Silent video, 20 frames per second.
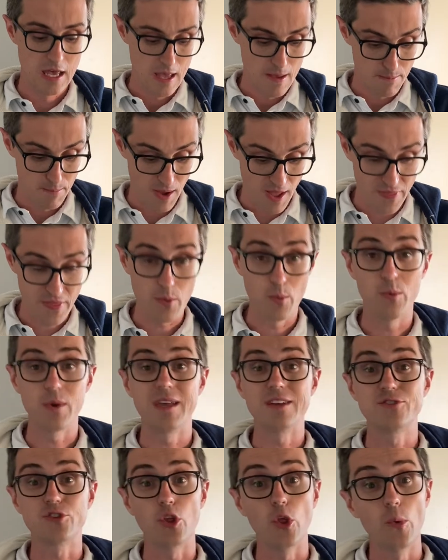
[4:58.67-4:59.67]
But then when we
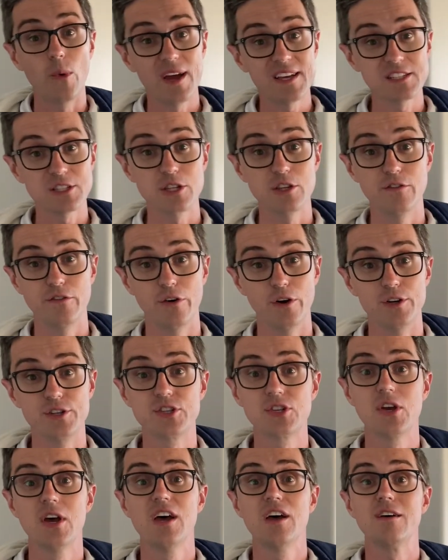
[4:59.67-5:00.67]
get to the rest of the
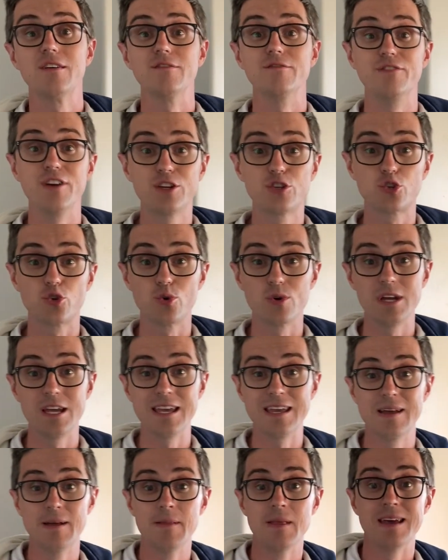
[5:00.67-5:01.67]
verse,
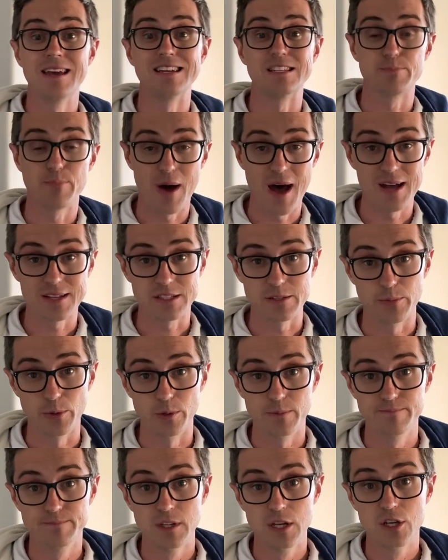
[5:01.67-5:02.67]
victory is
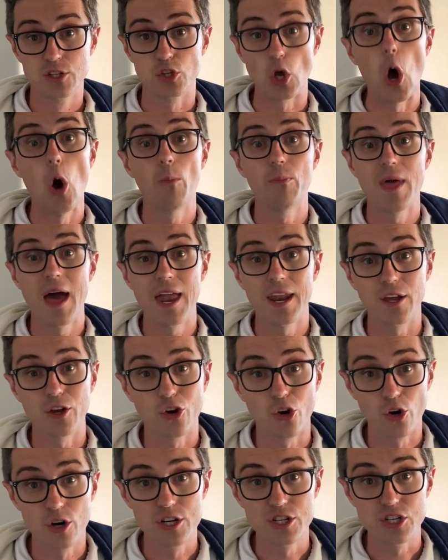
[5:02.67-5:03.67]
possible. So I hope that
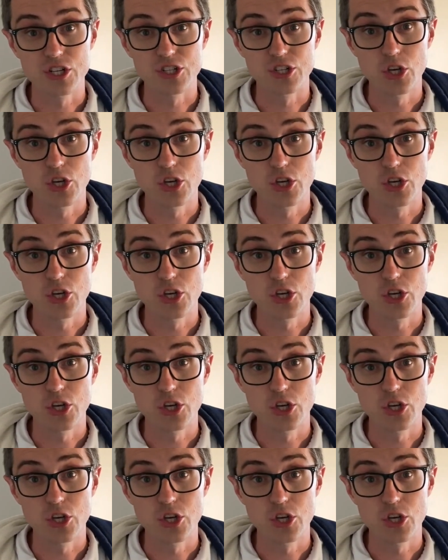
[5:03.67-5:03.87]
encourages